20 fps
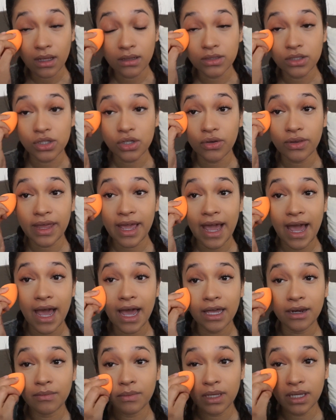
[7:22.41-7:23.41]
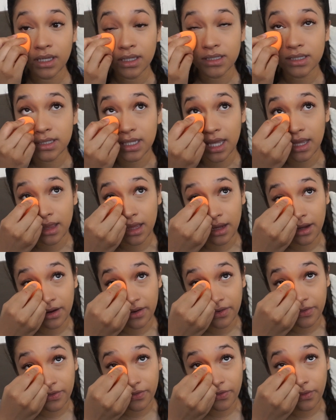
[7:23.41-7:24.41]
So they had me stay
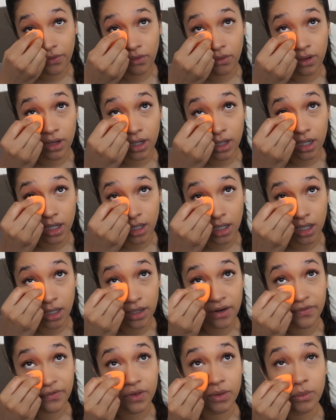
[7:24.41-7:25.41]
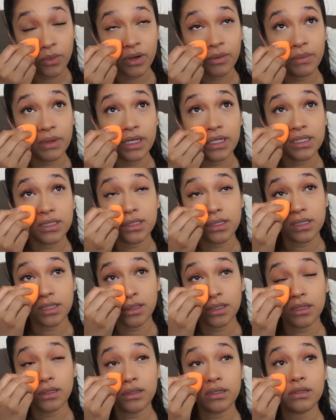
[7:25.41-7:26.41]
there for a few more minutes
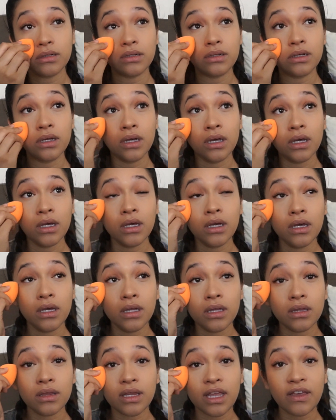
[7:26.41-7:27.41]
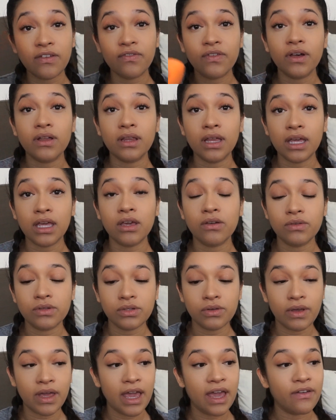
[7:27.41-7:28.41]
till they felt like it was
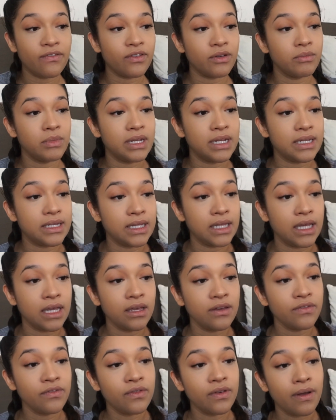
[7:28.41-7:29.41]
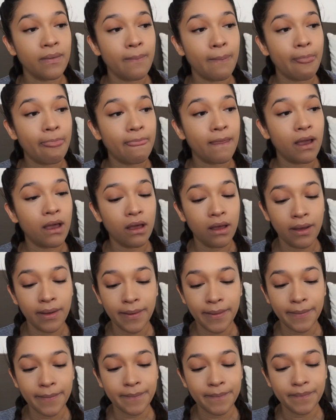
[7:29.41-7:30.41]
okay for me to leave.
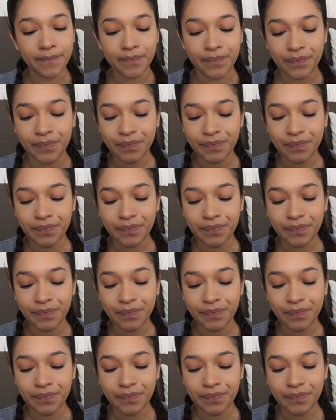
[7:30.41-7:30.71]
And